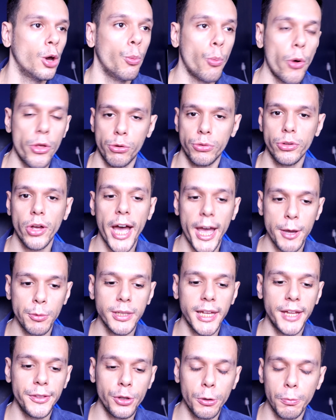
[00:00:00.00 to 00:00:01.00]
Whether or not I
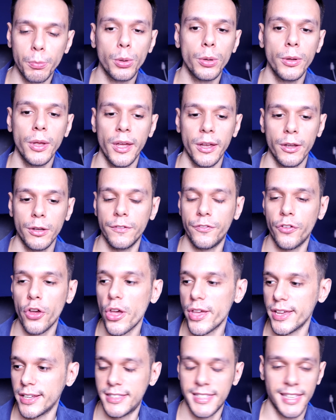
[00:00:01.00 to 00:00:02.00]
will end up
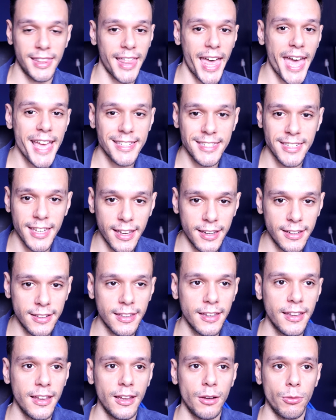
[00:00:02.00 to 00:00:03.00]
converting to their side,